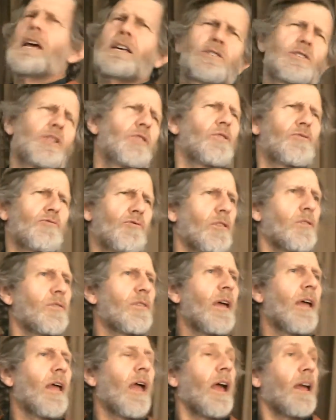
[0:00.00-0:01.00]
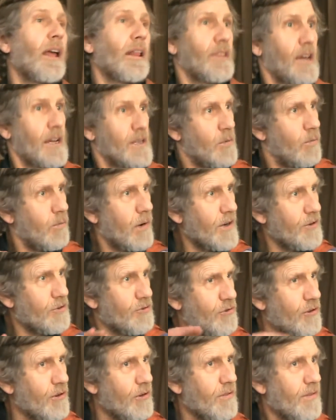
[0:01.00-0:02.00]
less than the truth. There's one
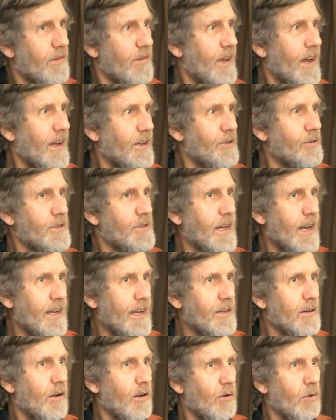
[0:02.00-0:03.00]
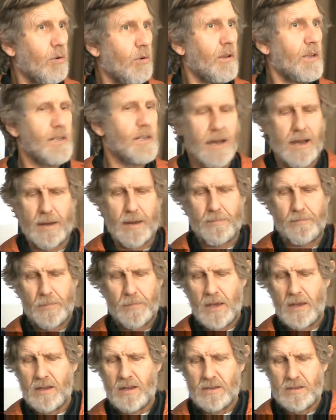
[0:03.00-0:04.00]
truth, and you tell it all the time,
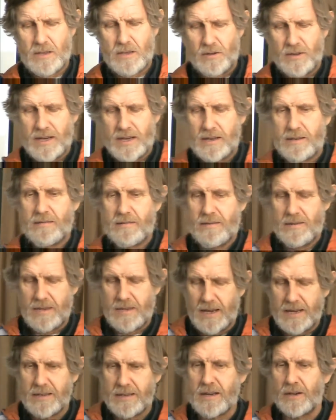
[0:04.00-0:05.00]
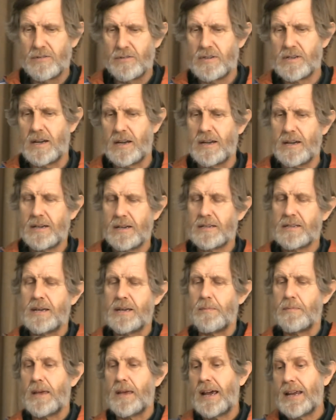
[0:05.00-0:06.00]
so they don't
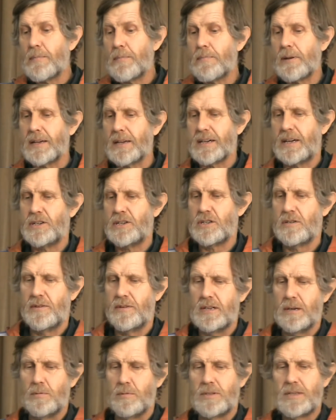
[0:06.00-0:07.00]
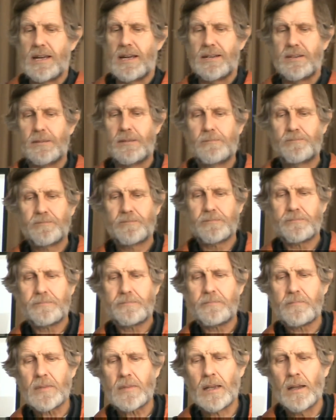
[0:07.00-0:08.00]
accept that implication of a double standard.
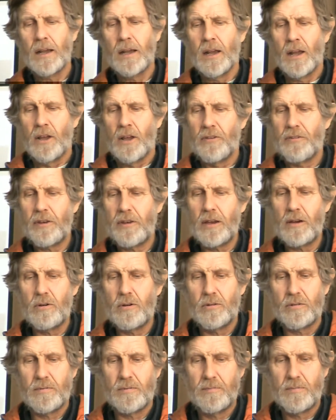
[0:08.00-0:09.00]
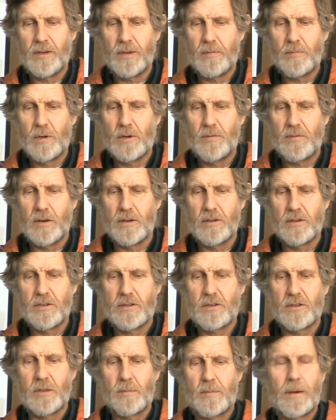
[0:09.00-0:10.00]
So, we move
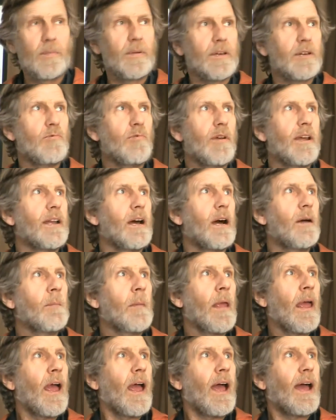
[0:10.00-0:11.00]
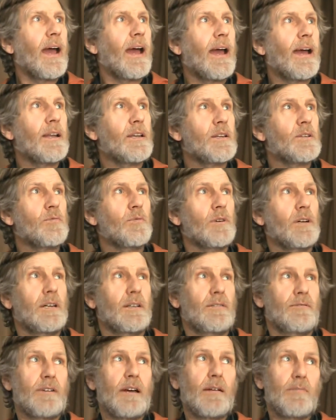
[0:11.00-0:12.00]
on to the public arena, and
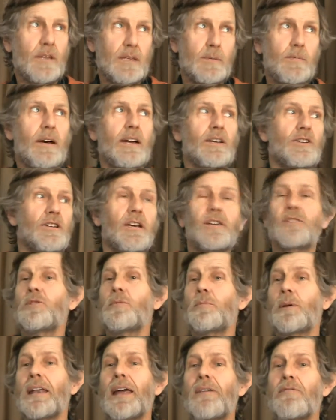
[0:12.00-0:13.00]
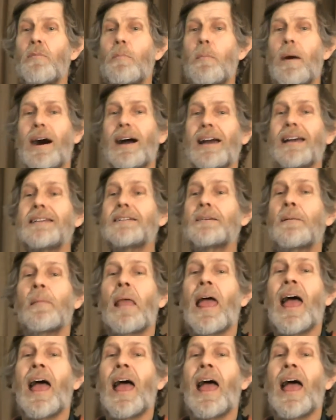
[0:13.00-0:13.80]
we're 5 minutes behind schedule, but never mind.